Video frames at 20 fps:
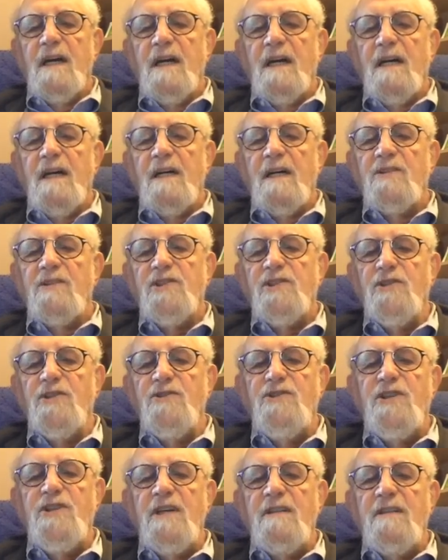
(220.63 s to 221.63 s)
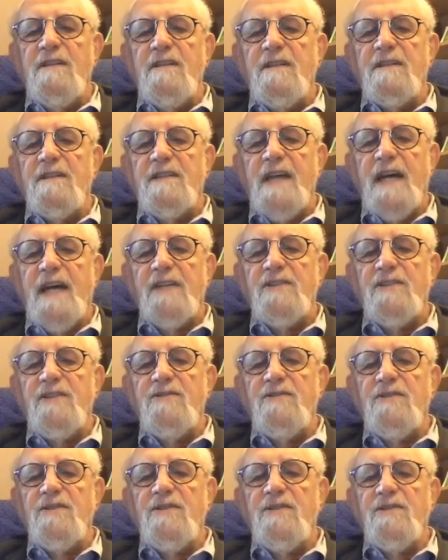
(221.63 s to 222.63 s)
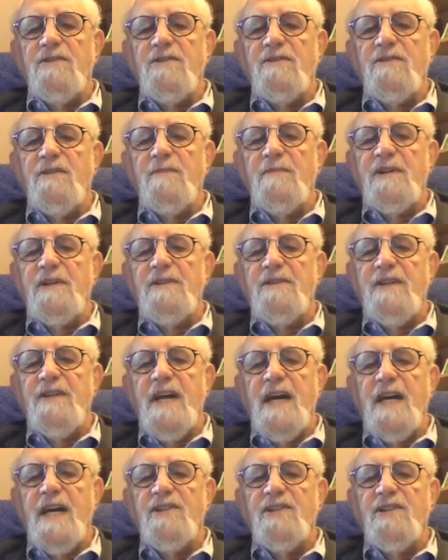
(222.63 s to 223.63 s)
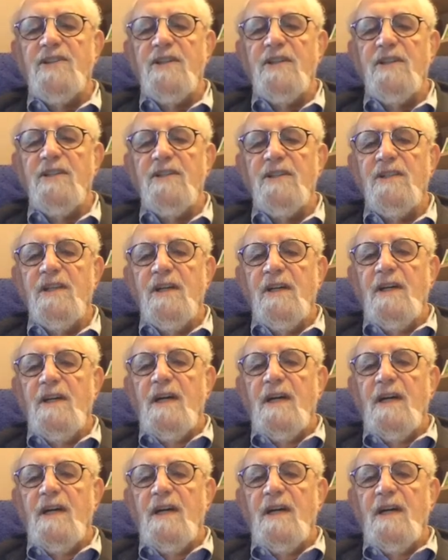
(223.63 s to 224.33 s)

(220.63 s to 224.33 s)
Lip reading: SUGI, the SAS Users Group International.